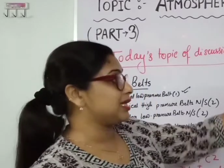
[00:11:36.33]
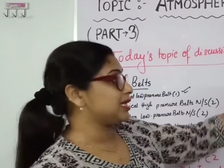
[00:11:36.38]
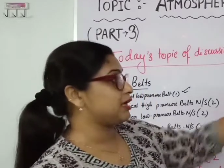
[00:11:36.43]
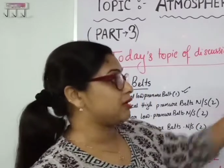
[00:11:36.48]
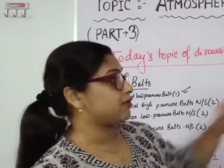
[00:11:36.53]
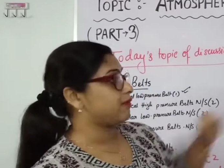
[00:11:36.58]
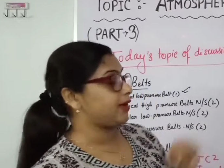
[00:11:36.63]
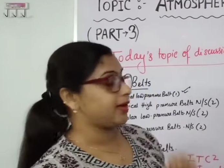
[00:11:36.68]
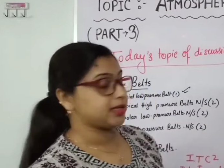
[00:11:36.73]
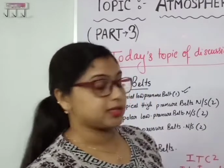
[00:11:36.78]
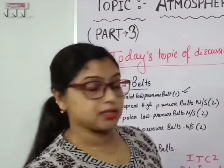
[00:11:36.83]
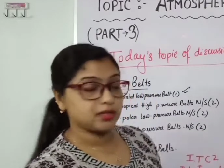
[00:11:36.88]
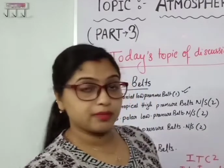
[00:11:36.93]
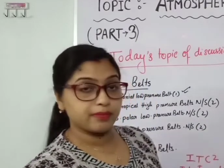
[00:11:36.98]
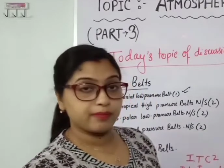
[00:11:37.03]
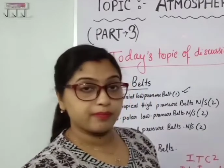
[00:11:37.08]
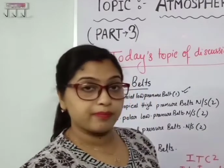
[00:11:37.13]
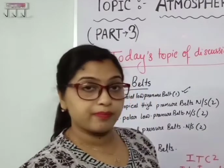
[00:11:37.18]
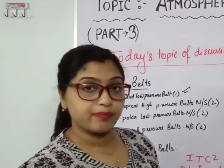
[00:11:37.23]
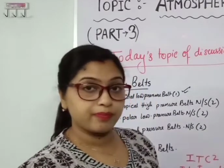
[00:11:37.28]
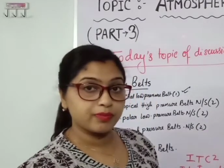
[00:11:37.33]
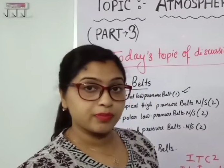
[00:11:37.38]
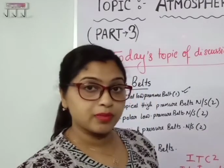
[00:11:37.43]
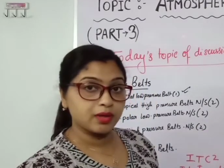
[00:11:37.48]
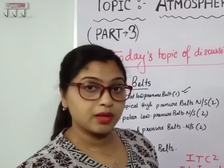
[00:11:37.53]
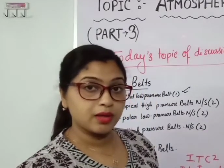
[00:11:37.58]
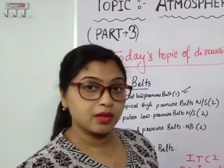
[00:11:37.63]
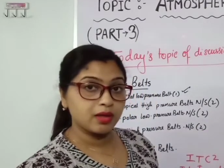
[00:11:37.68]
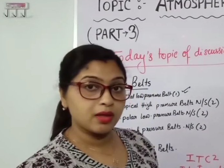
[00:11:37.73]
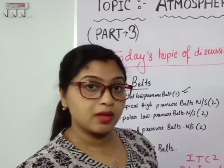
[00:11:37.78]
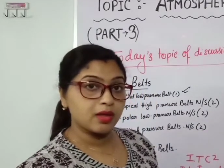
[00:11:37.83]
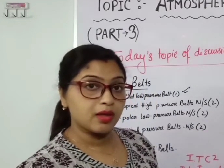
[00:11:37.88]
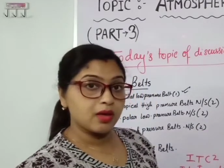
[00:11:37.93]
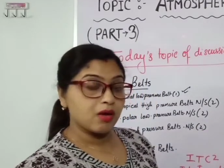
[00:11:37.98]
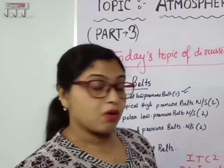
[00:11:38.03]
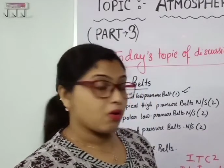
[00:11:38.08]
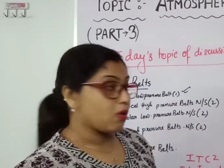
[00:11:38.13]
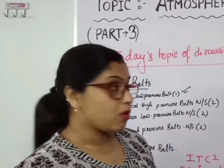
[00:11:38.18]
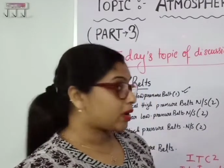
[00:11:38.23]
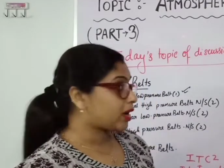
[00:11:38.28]
equator.
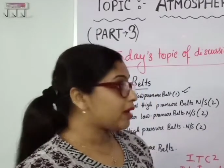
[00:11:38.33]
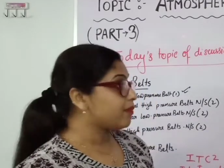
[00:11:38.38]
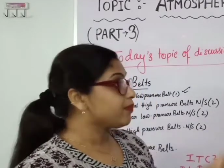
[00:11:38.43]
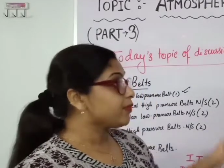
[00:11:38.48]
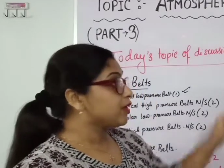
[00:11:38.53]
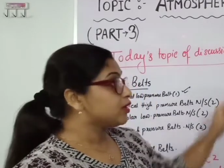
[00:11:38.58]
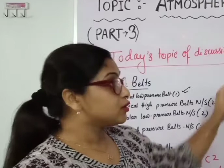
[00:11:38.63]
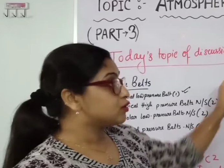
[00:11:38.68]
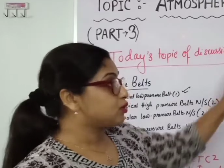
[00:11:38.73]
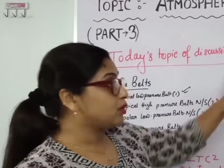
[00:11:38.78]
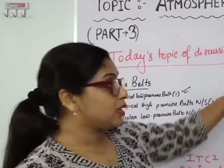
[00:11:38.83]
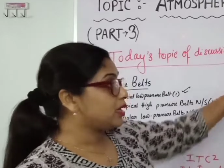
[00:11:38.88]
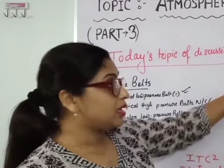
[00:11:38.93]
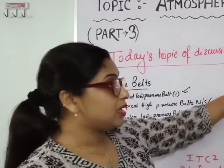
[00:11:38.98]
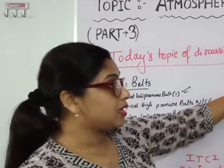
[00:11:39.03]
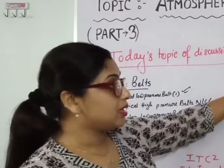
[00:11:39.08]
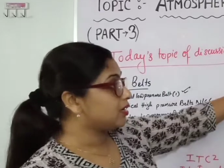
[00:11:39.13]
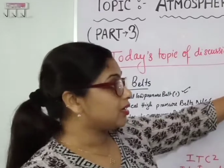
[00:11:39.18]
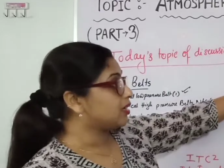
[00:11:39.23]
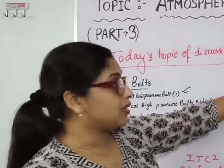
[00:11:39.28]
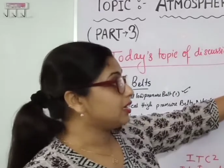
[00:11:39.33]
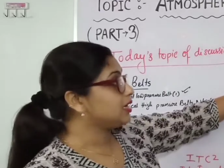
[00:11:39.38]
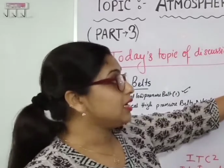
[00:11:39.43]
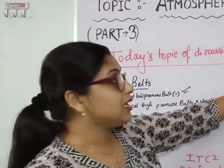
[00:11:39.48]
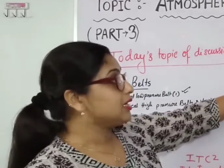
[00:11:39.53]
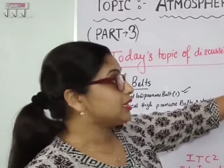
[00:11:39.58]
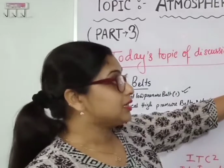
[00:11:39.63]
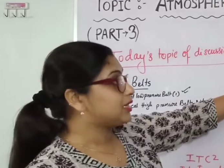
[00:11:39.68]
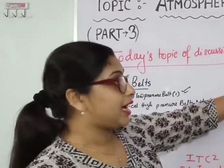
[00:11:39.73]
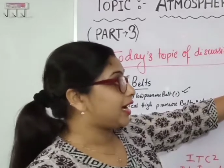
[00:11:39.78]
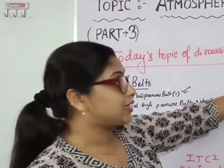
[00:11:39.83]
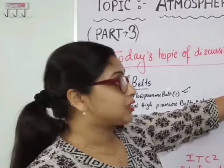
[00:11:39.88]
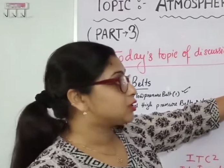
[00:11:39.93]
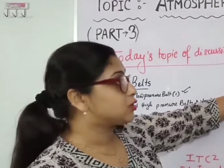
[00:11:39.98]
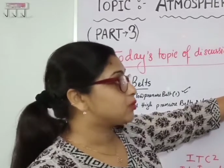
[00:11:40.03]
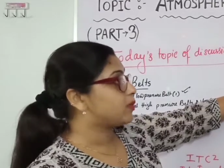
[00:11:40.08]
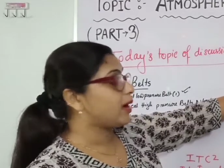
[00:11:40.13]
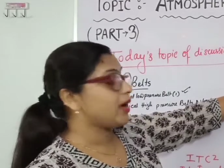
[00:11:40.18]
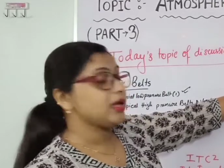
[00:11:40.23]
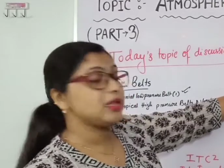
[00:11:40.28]
Okay, so here
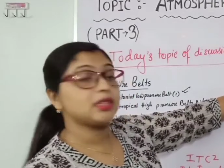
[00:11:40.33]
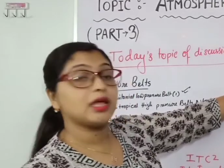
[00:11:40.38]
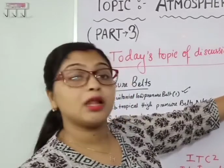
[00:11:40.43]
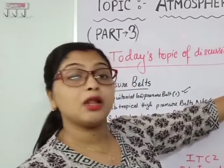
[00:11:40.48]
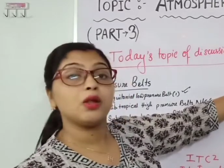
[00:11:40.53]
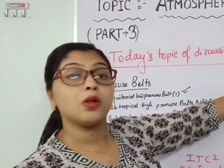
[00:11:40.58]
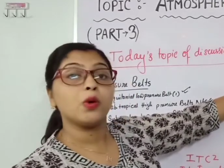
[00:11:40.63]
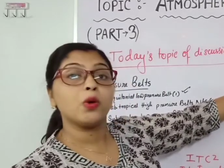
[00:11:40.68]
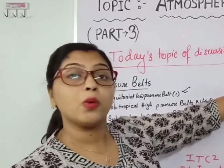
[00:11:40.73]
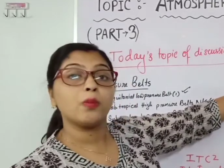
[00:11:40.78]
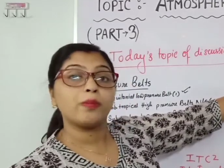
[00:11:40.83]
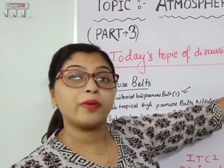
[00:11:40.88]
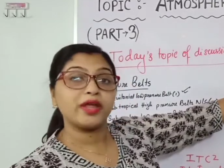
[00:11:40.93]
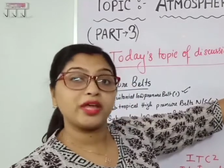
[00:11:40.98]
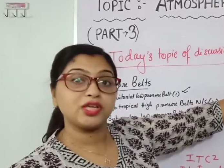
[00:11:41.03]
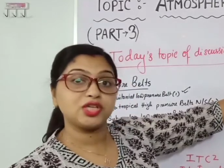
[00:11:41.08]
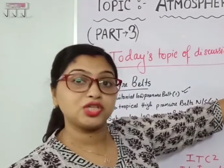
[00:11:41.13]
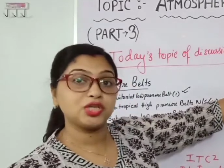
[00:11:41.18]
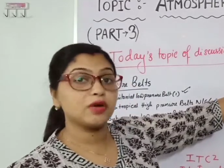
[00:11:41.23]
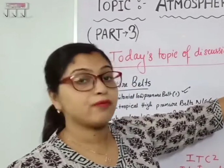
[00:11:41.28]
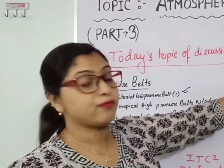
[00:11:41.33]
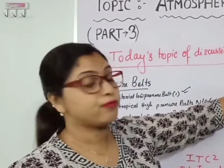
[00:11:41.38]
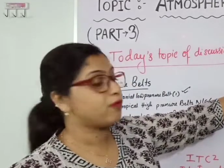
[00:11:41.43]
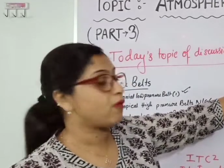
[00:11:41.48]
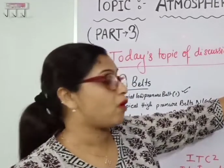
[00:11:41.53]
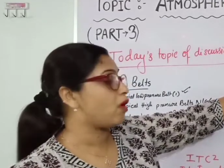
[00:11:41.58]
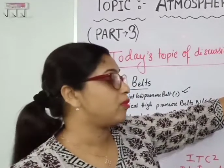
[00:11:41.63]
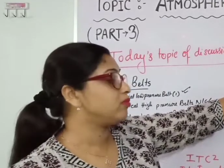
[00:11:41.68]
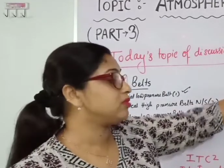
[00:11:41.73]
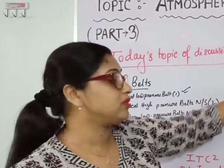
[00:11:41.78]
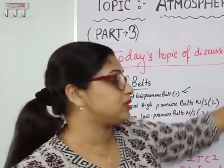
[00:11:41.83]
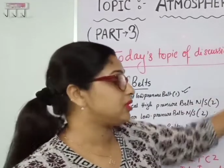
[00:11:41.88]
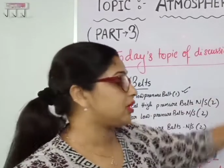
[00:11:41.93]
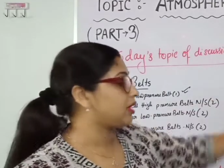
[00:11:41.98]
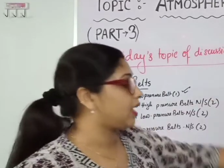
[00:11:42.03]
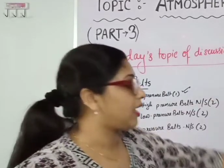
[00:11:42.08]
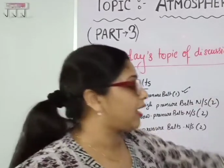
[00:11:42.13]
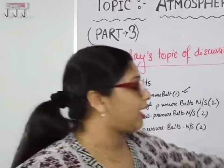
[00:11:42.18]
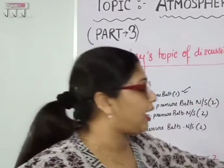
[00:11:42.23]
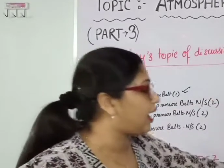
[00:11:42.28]
that's why the low pressure formed
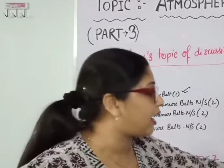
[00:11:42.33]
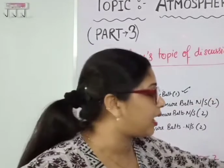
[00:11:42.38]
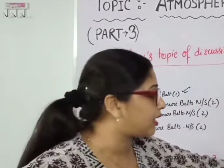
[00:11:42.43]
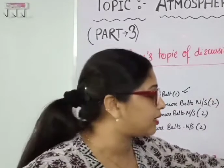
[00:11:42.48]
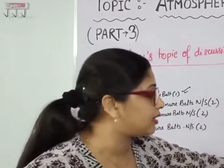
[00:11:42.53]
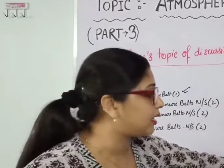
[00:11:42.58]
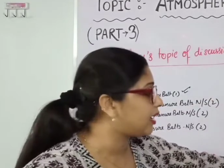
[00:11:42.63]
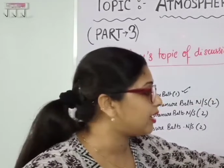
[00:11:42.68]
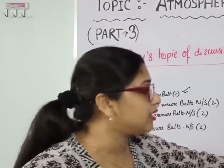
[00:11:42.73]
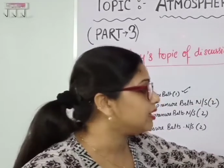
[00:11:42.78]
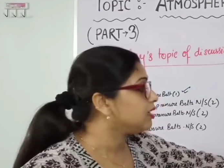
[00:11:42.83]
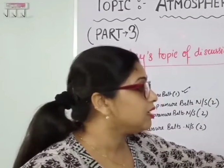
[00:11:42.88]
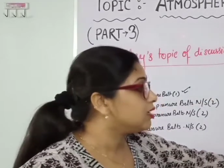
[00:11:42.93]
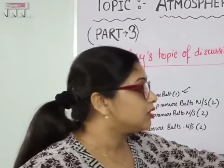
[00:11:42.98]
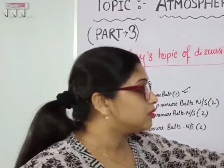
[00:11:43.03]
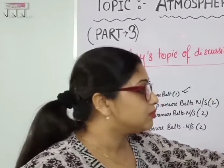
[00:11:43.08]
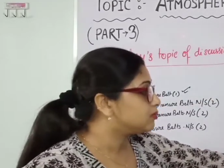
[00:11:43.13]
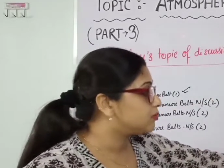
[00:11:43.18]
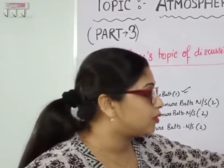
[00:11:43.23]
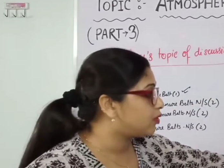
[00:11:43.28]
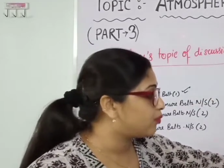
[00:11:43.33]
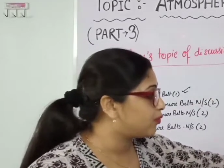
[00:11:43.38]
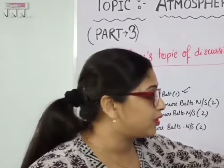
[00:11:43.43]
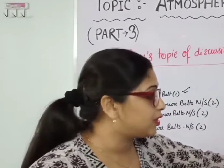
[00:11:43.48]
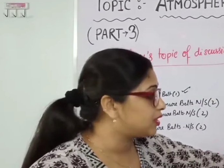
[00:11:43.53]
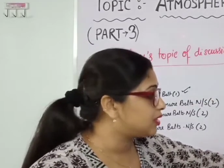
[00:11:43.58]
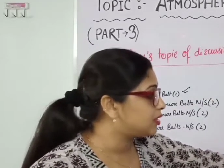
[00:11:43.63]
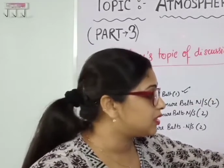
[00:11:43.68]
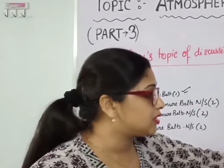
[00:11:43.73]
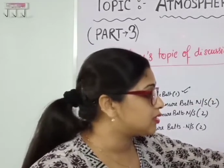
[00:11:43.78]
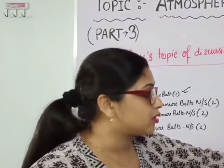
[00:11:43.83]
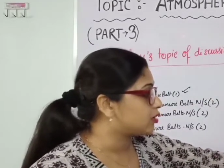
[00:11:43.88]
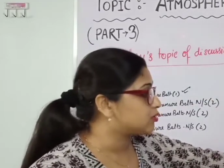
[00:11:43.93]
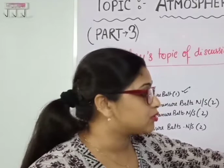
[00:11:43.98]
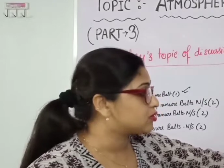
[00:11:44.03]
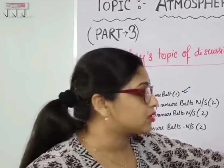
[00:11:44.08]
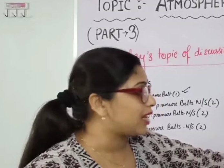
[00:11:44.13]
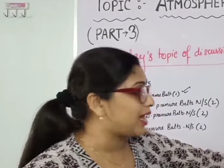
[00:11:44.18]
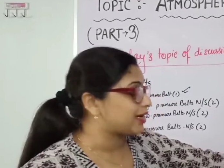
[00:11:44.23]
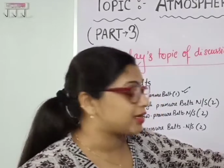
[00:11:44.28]
that within this
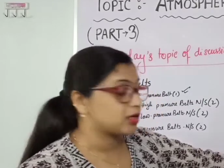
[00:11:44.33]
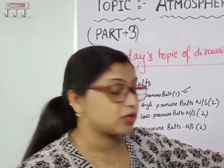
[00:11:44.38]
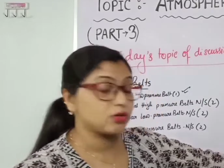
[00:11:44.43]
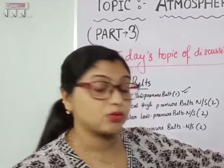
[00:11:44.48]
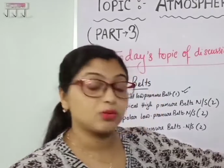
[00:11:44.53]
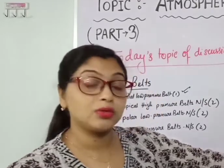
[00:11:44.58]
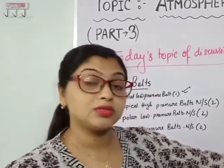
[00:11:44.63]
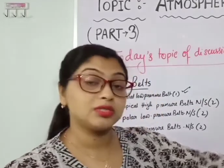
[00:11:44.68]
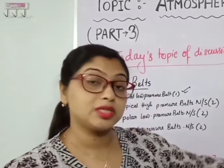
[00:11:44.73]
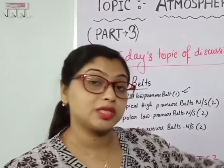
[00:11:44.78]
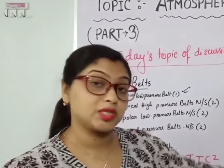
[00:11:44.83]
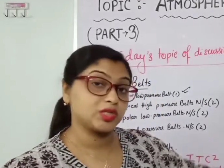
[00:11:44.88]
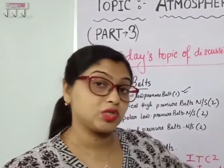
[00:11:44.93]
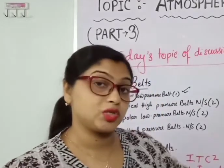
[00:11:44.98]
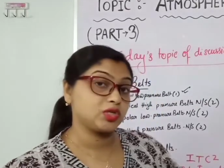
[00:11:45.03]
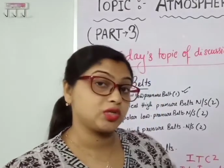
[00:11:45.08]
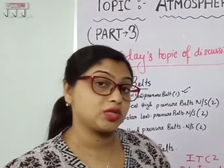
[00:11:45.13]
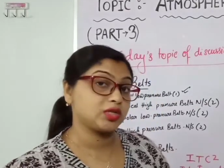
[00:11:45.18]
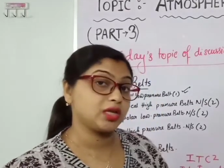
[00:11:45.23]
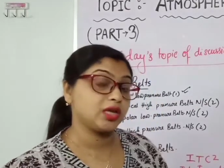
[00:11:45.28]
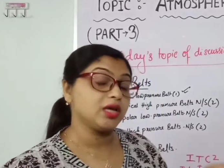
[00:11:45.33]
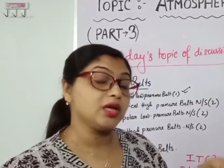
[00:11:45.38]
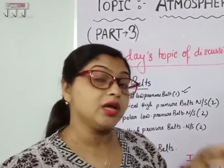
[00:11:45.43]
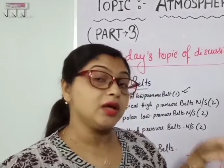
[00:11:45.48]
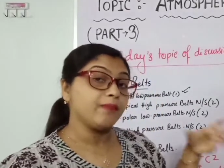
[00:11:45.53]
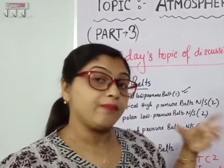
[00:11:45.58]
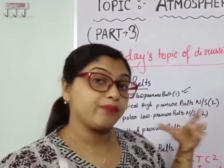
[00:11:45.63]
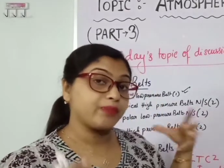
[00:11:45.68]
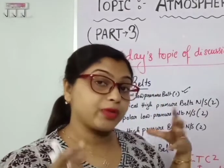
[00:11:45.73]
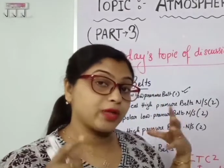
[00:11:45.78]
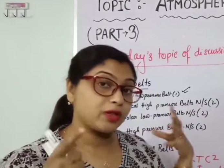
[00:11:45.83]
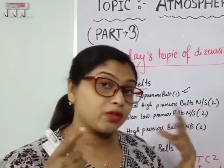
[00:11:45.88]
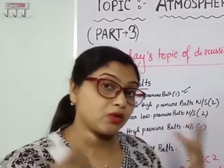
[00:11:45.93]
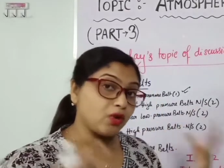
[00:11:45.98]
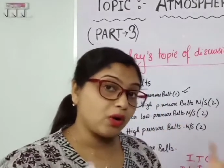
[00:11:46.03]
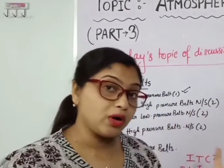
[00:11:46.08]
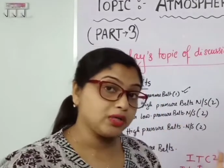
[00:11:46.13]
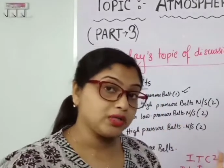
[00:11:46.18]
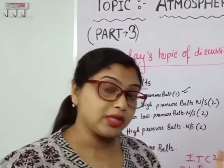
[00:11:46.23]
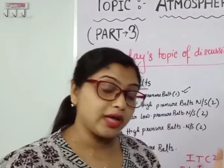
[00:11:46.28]
also latitude or 60 degree
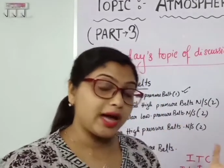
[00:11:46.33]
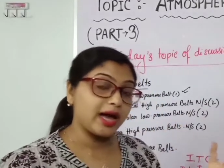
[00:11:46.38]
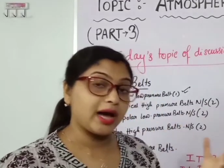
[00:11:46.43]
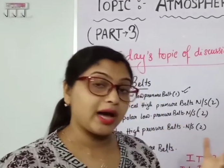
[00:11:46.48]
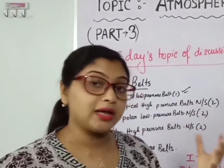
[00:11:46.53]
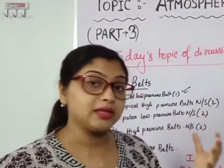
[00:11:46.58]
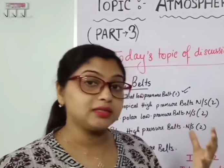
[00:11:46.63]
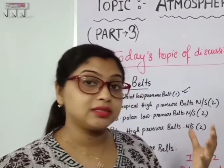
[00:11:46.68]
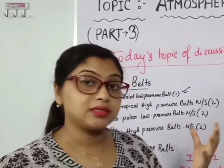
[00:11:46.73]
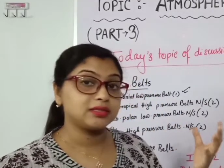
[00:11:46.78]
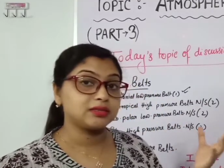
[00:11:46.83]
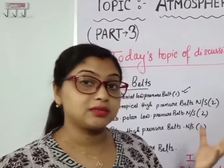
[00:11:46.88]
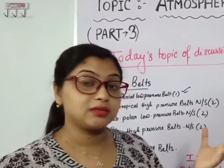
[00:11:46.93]
north and